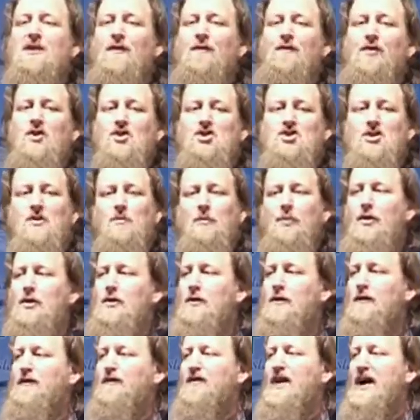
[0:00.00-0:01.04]
sufficient
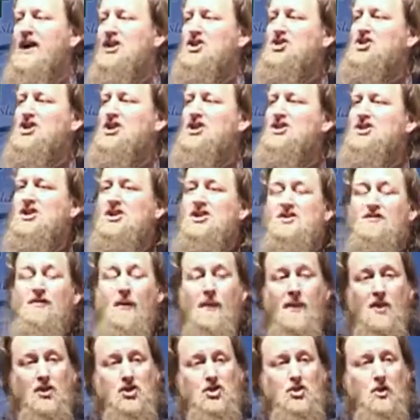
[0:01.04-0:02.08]
proof that Jesus,
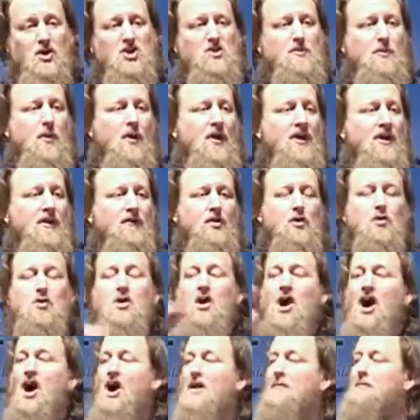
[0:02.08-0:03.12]
from the Jewish point of view,
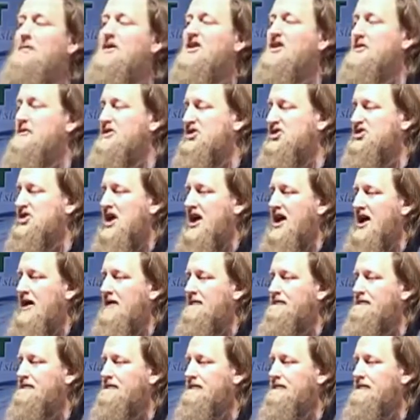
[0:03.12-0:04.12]
can't be the Messiah.